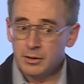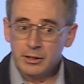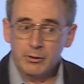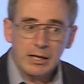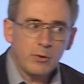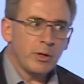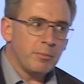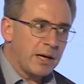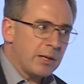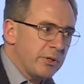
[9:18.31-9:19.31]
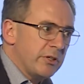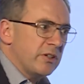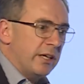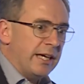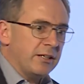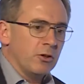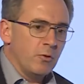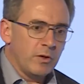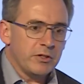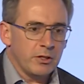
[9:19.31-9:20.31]
Hal went mad because he had
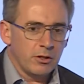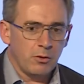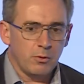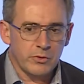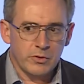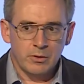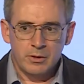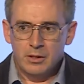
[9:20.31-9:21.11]
conflicting goals.